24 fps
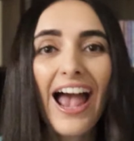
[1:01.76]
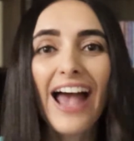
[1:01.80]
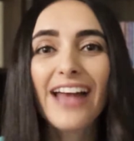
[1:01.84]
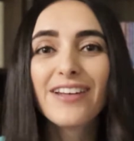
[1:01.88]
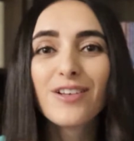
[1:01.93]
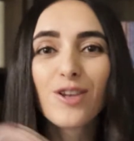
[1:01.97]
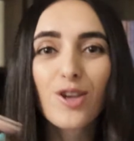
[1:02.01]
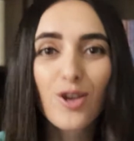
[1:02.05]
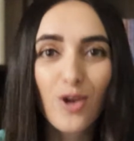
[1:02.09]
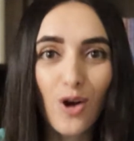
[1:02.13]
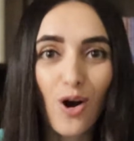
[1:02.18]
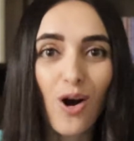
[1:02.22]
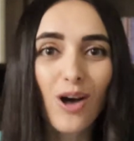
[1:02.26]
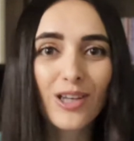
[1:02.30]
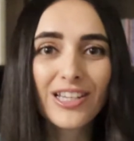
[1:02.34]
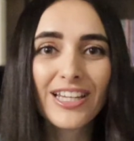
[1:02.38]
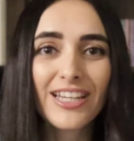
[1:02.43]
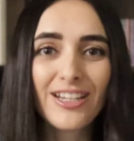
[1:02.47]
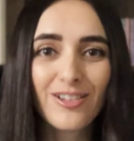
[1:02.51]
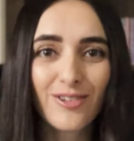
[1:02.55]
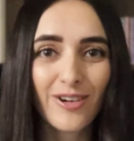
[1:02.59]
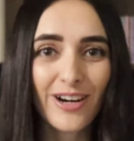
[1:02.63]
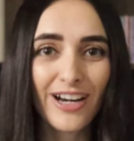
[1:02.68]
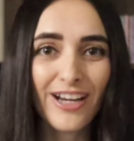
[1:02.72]
and
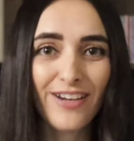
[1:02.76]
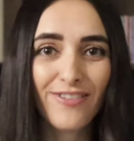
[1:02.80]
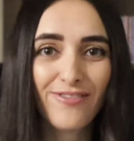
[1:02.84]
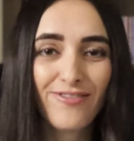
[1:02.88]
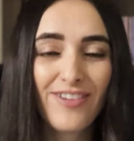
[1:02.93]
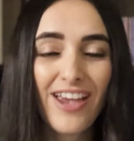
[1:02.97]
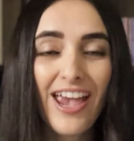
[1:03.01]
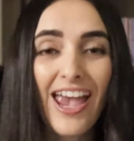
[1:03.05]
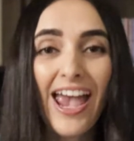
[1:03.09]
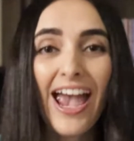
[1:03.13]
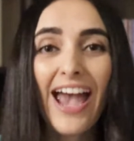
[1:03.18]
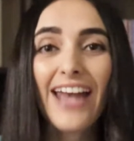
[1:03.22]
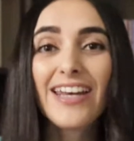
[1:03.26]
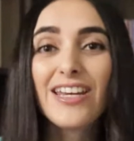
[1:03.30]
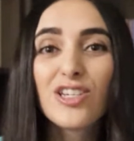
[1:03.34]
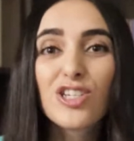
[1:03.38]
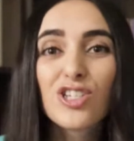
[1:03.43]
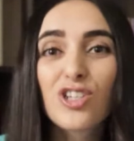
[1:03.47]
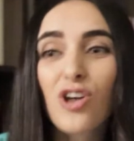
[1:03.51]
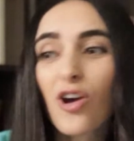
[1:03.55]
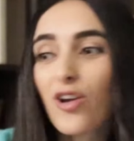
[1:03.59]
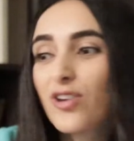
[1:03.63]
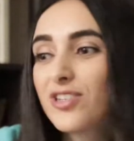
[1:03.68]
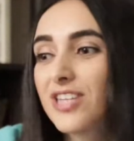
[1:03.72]
godly grief. And he
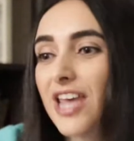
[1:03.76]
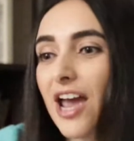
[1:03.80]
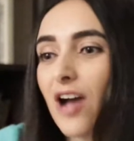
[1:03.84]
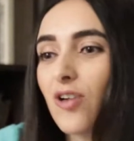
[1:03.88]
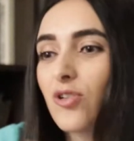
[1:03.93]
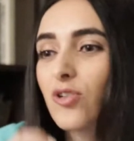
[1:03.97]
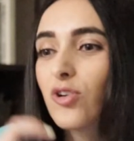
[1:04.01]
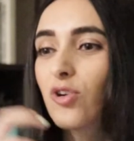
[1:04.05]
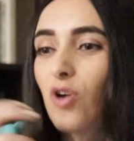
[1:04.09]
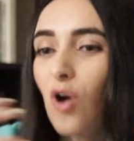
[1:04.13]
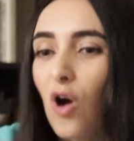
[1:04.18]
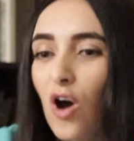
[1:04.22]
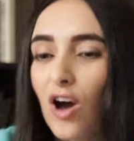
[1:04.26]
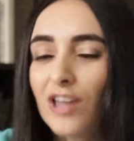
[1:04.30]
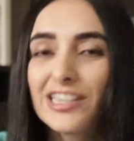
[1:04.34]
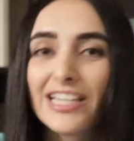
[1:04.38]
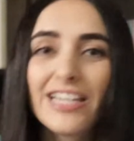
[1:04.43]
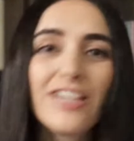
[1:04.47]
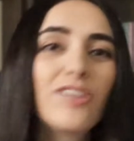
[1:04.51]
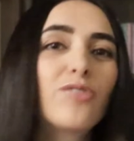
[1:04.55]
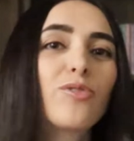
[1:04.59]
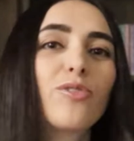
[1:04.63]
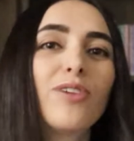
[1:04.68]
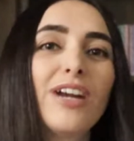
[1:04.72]
shows how
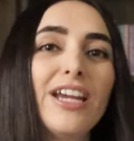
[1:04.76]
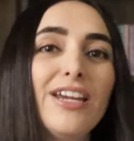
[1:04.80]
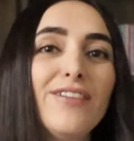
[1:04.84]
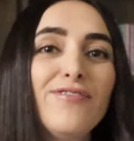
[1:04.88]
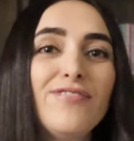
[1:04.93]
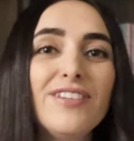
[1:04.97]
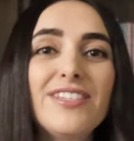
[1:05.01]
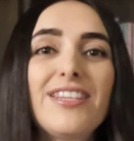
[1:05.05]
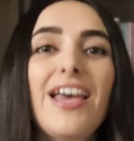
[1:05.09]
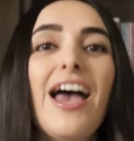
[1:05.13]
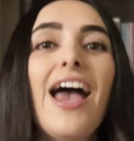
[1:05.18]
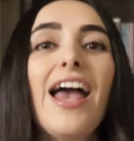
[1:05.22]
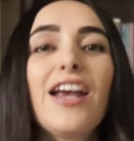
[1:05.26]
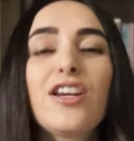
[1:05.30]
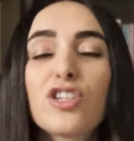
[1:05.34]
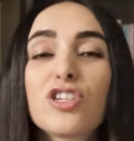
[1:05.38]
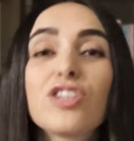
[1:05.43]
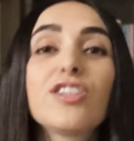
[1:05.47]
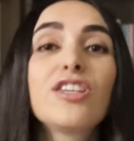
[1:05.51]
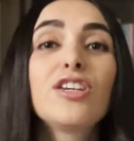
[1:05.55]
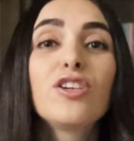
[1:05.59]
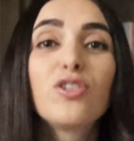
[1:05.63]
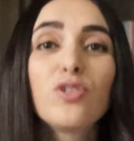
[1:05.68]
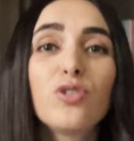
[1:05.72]
godly grief is
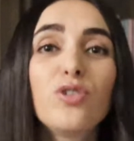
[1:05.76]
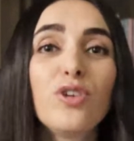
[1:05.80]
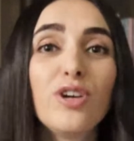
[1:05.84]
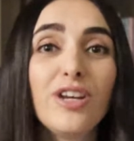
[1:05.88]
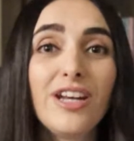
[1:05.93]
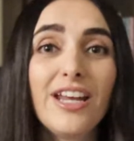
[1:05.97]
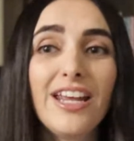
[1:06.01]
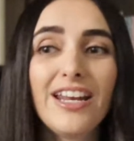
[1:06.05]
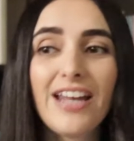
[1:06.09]
actually good.